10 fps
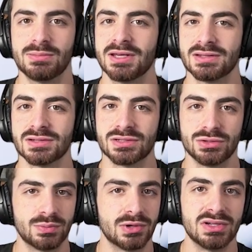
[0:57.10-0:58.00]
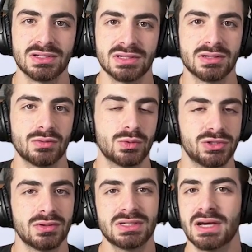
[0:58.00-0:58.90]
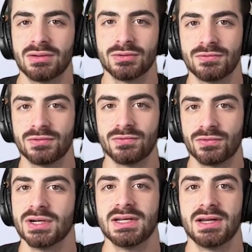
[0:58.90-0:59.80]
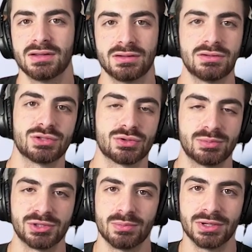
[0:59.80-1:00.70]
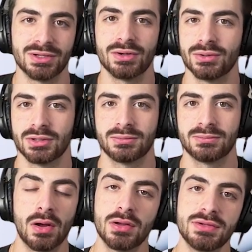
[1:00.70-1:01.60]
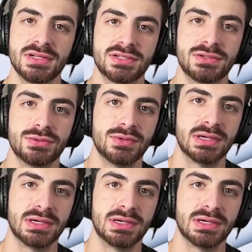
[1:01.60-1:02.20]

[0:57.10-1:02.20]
make this super easy, which you can download for free in the description below. All you need to do